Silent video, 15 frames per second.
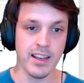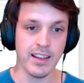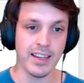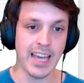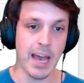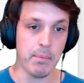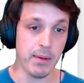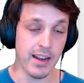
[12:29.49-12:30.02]

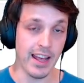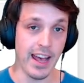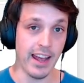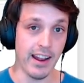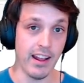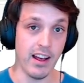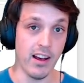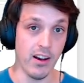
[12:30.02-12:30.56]
cap it
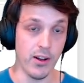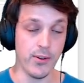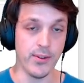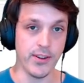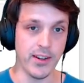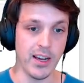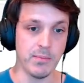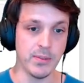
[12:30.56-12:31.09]
at 100
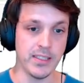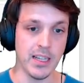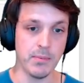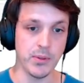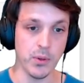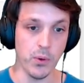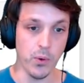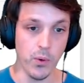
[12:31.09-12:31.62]
time
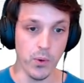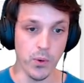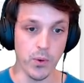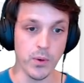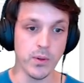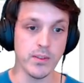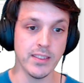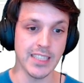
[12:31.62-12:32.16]
steps,
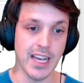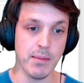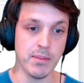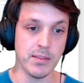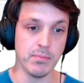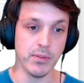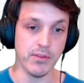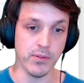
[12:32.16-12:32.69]
or same as
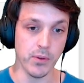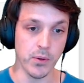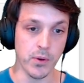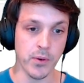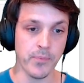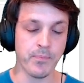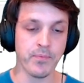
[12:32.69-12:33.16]
before,